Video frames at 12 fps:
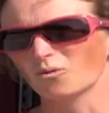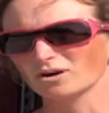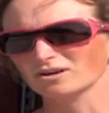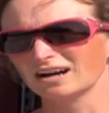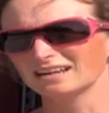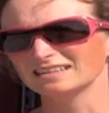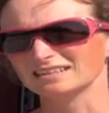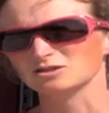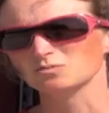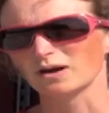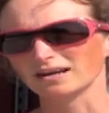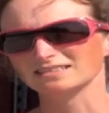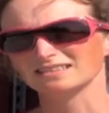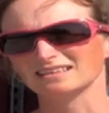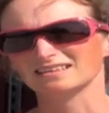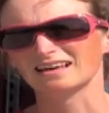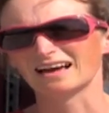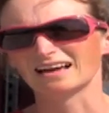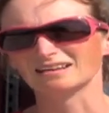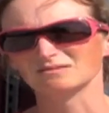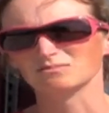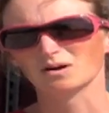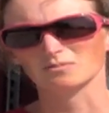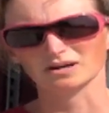we're kind of expecting that
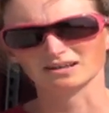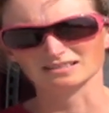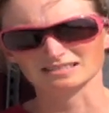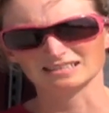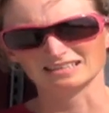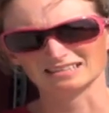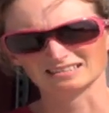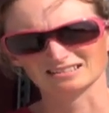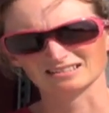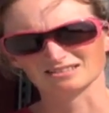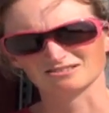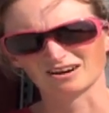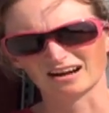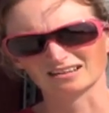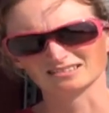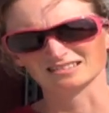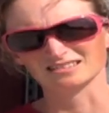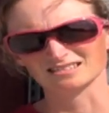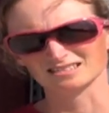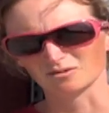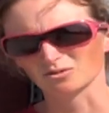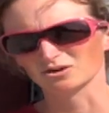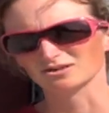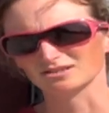pumping all this heat into the ground in the
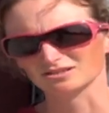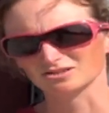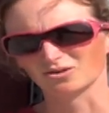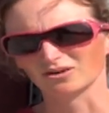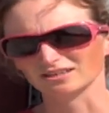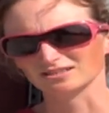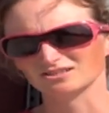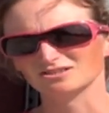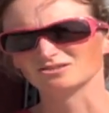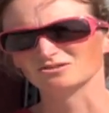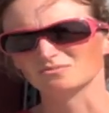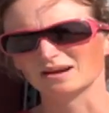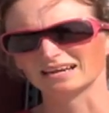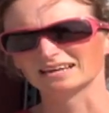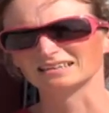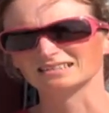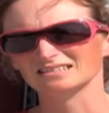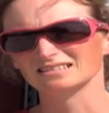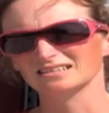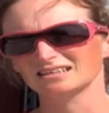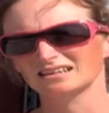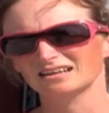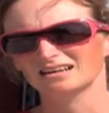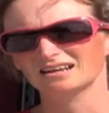summer is going to make it
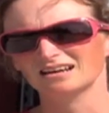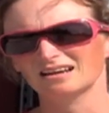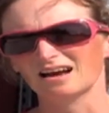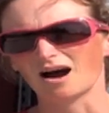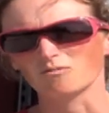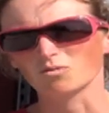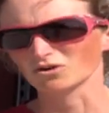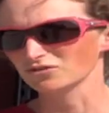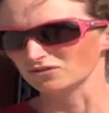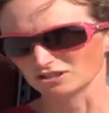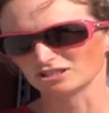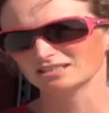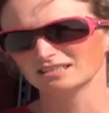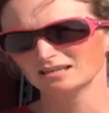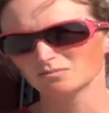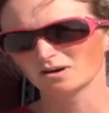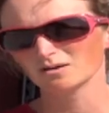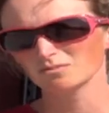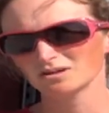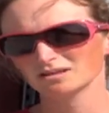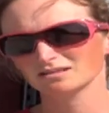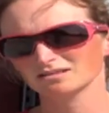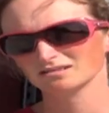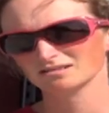a more efficient heat pump
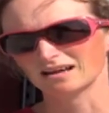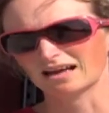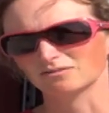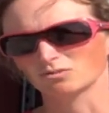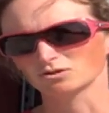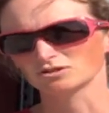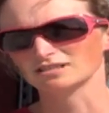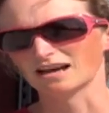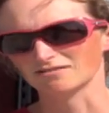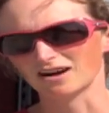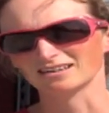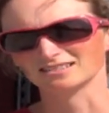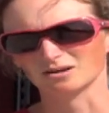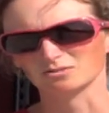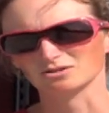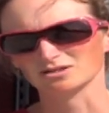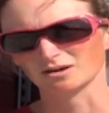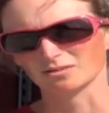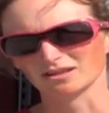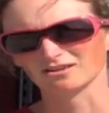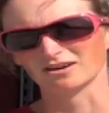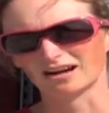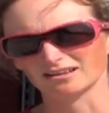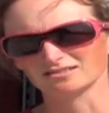and we'll just have higher temperatures coming out of
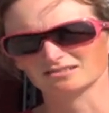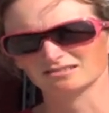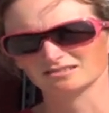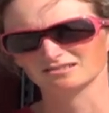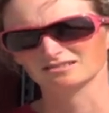the ground.